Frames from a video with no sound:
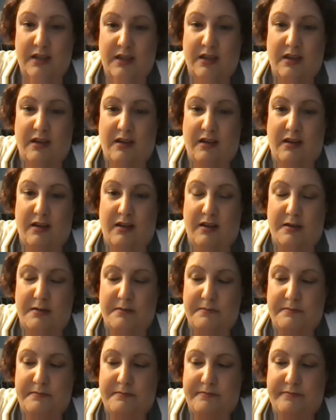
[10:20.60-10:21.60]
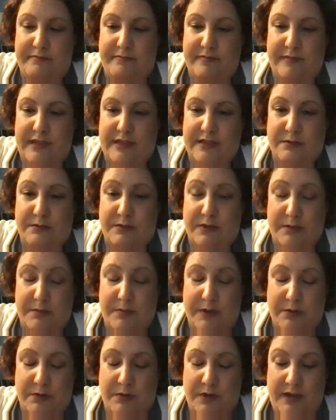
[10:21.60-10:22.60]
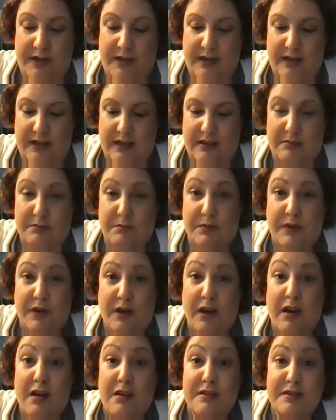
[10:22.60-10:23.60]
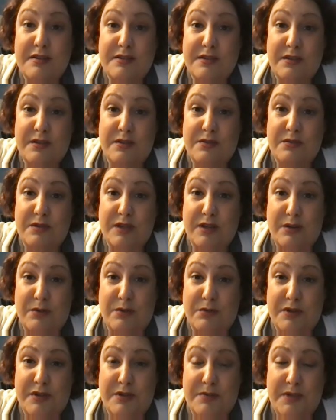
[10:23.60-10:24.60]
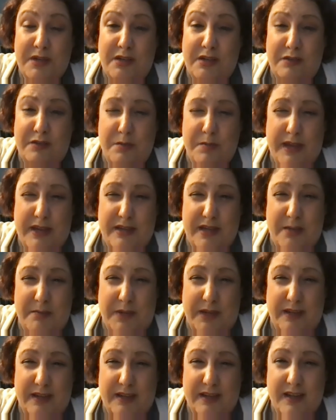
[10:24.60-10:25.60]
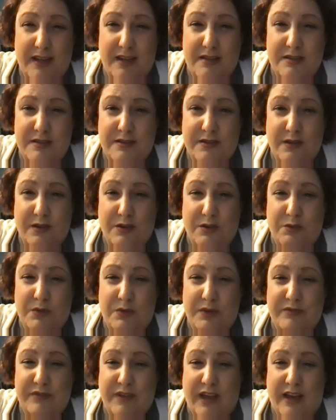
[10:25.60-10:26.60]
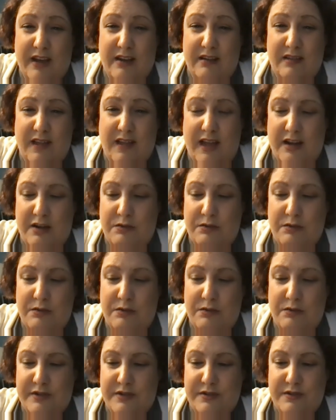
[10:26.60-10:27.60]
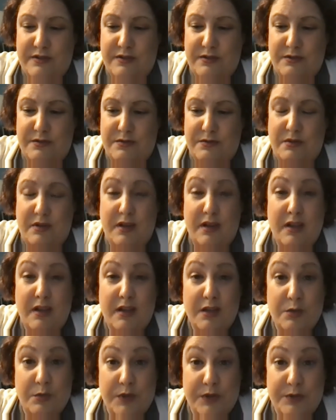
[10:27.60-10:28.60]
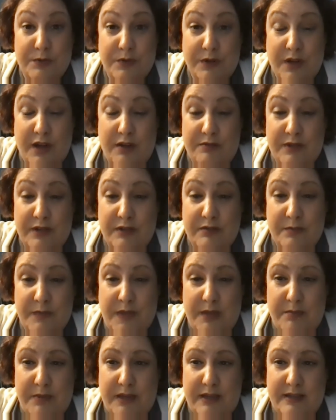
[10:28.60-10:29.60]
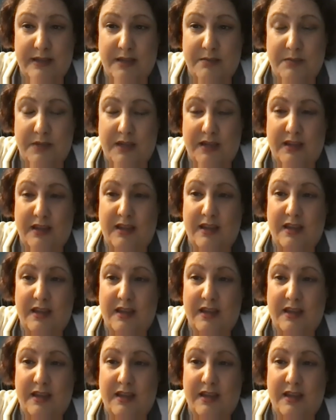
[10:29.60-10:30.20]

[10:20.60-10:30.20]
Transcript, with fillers: Um, is a really big one, but also, you know, we're in the middle of a pandemic. And so we've got a lot of work to do with recovering from that pandemic,